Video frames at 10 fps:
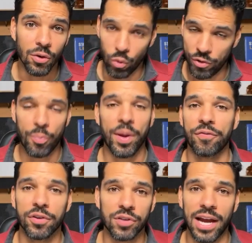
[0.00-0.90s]
We will pay
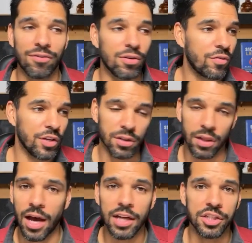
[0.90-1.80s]
for travel, for your
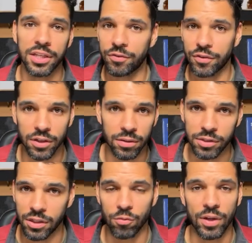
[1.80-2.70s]
lodging, for
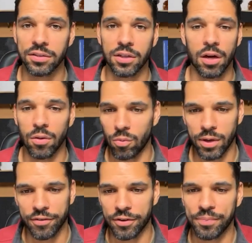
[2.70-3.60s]
rental car,
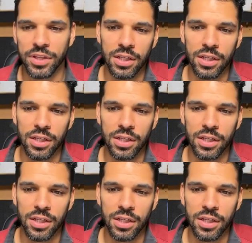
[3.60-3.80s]
whatever.